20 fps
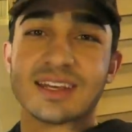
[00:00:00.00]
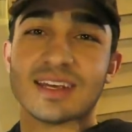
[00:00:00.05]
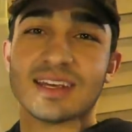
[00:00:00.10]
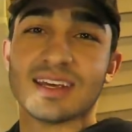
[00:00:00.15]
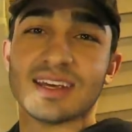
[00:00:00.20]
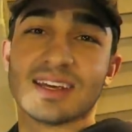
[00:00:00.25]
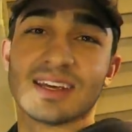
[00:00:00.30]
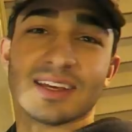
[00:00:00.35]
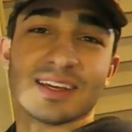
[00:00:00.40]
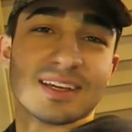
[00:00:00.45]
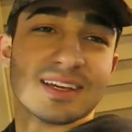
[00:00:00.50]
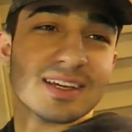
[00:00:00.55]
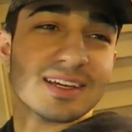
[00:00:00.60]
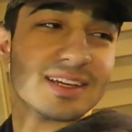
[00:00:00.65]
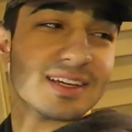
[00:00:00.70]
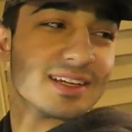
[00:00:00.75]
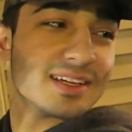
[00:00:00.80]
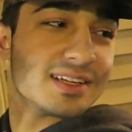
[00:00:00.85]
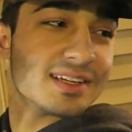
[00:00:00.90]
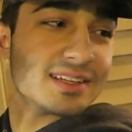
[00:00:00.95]
No, this is my
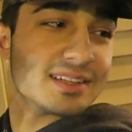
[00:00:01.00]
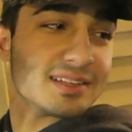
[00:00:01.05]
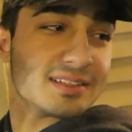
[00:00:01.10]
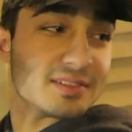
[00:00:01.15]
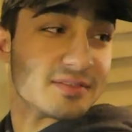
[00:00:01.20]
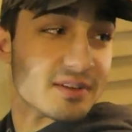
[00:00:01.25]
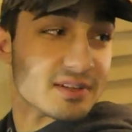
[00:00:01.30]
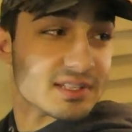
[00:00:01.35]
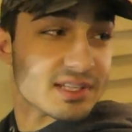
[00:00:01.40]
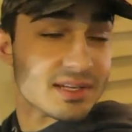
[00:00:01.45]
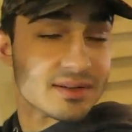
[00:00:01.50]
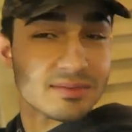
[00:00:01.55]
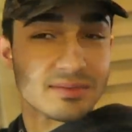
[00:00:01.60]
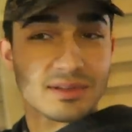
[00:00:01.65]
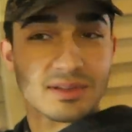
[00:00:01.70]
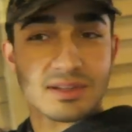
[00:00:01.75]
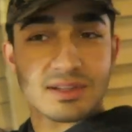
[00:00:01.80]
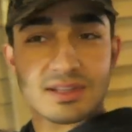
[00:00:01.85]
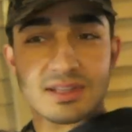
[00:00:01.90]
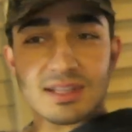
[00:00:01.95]
first time. First
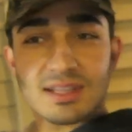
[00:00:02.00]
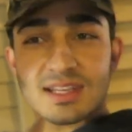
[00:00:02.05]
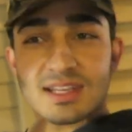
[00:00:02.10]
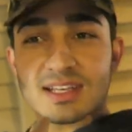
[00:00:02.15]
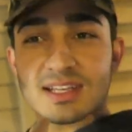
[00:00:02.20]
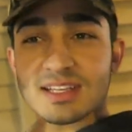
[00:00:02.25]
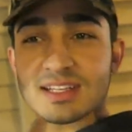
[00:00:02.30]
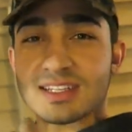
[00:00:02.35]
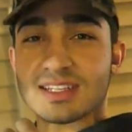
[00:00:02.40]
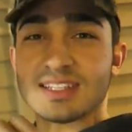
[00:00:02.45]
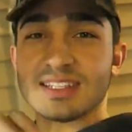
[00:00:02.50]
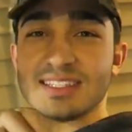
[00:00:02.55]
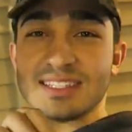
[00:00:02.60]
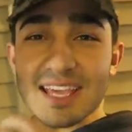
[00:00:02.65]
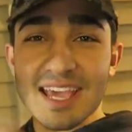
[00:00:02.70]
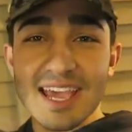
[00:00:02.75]
time? Dan always raves about